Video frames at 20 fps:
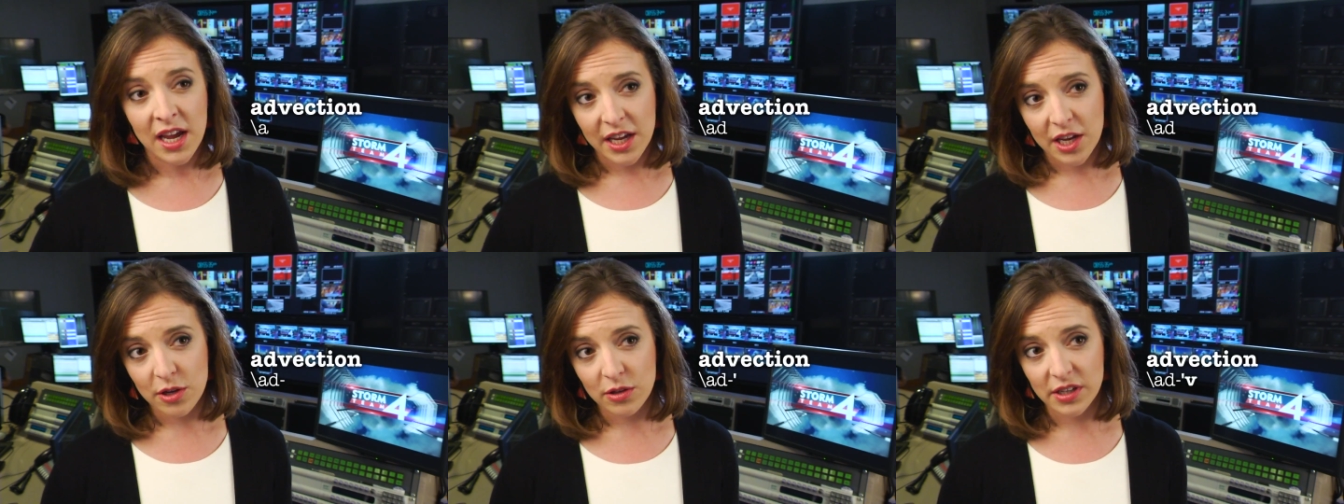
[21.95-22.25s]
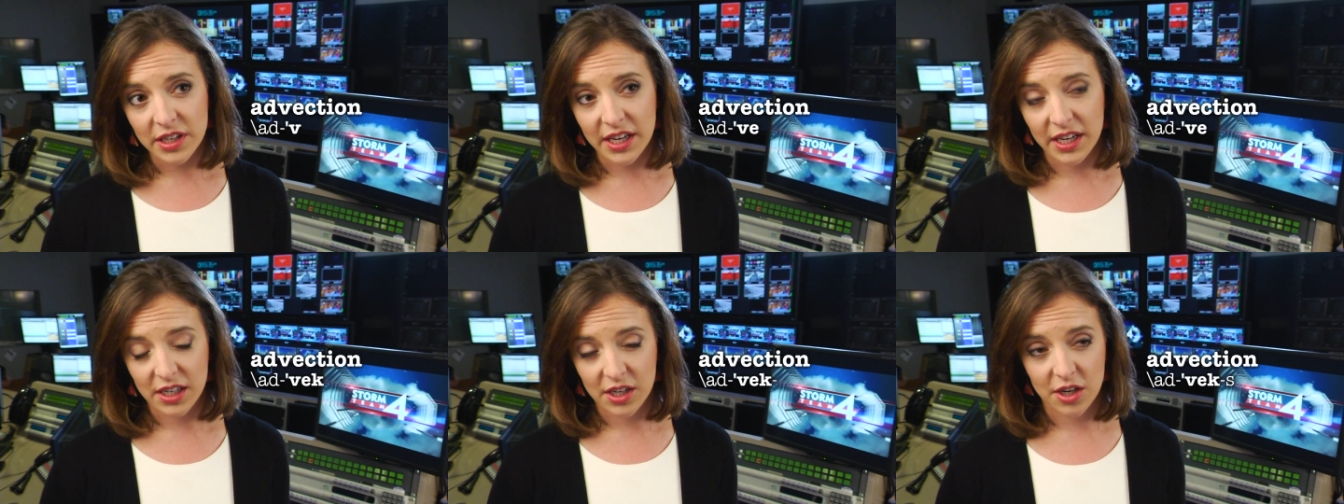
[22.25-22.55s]
you
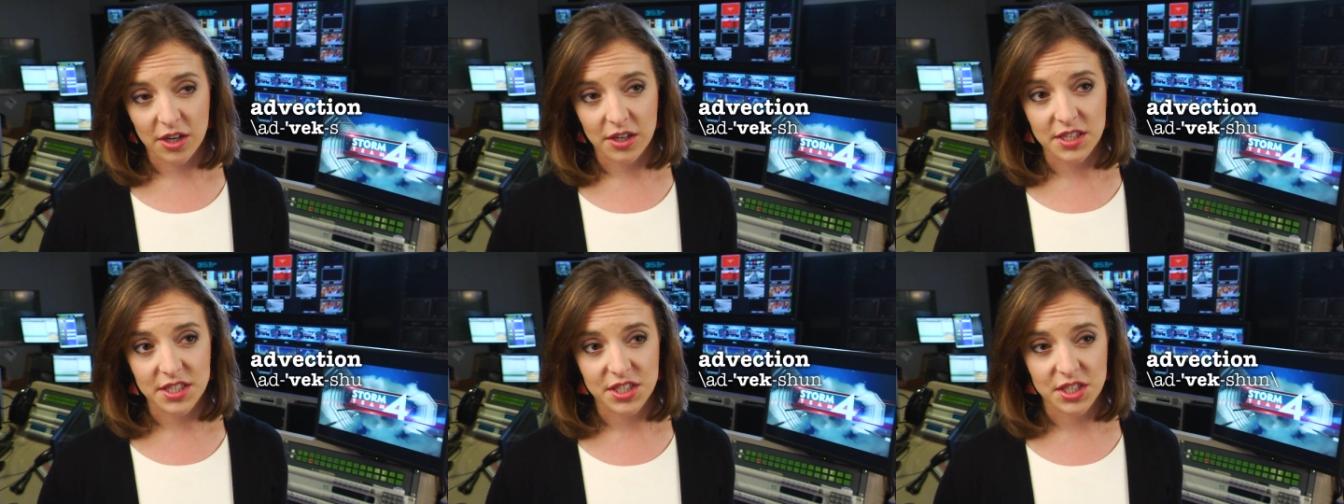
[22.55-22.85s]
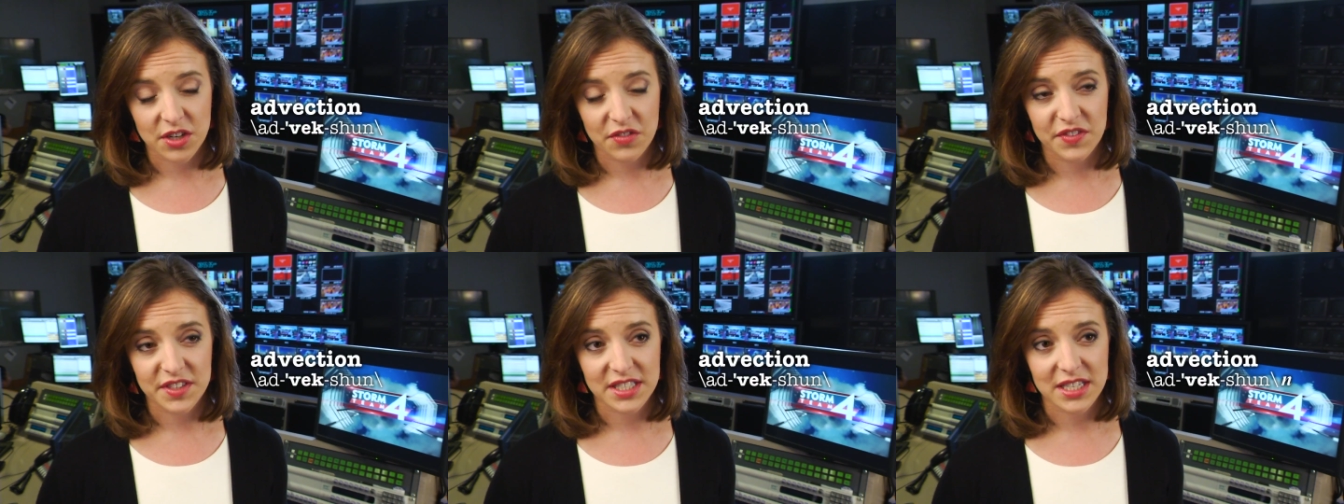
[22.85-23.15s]
look at current
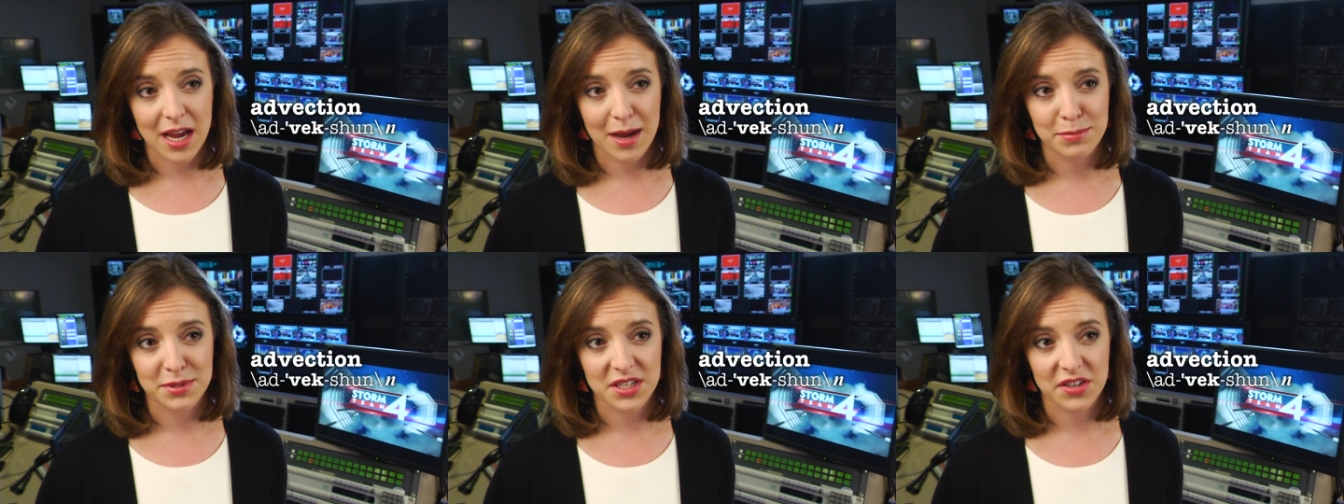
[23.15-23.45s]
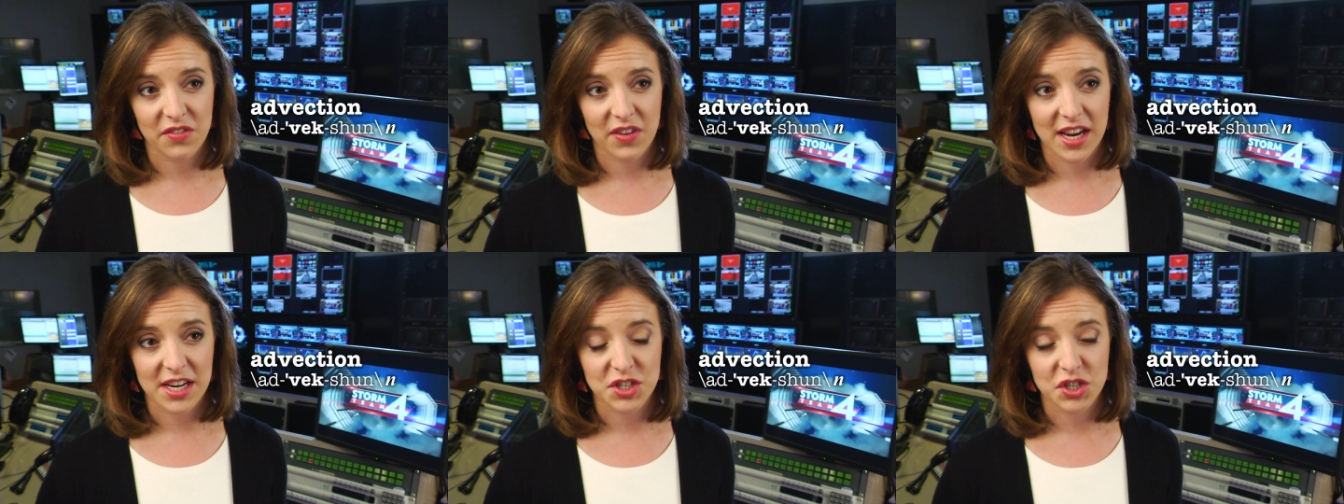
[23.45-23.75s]
surface
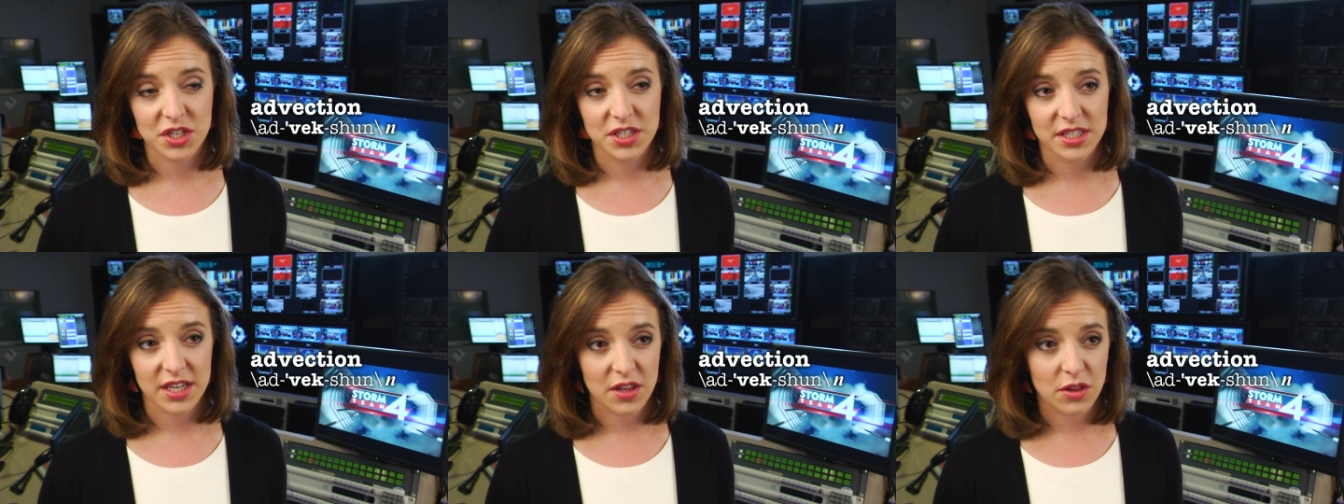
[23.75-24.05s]
observations,